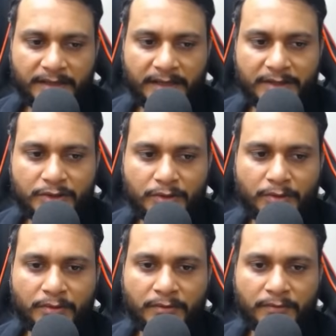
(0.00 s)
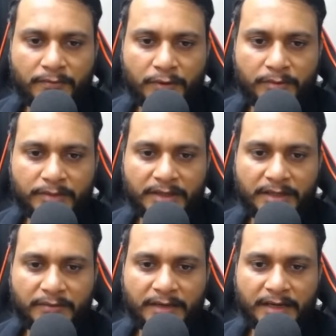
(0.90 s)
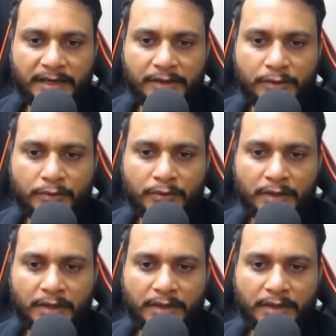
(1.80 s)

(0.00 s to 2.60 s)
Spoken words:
And so from the given L to